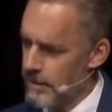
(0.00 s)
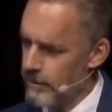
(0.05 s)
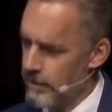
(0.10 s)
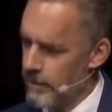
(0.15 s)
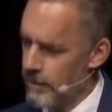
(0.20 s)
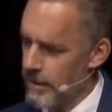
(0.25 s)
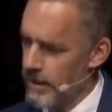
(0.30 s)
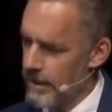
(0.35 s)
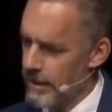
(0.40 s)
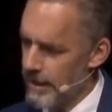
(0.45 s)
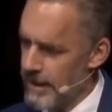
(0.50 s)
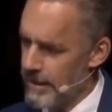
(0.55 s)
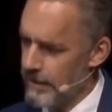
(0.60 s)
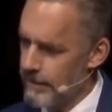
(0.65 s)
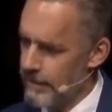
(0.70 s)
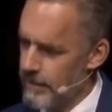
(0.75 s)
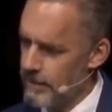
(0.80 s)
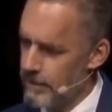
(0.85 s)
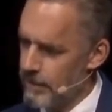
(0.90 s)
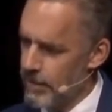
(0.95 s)
for the
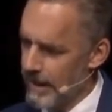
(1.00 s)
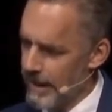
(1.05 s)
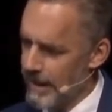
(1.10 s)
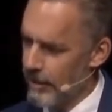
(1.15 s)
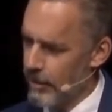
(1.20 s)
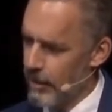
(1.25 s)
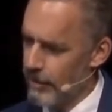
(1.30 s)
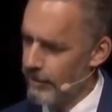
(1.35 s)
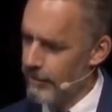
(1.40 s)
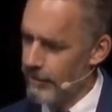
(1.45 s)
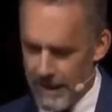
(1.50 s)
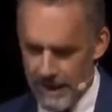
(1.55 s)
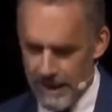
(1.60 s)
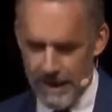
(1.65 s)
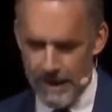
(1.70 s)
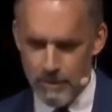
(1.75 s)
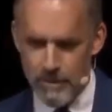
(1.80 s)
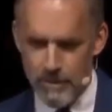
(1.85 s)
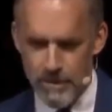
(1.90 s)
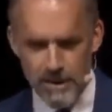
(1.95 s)
Leafs playoff
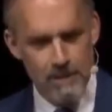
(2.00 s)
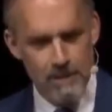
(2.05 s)
games.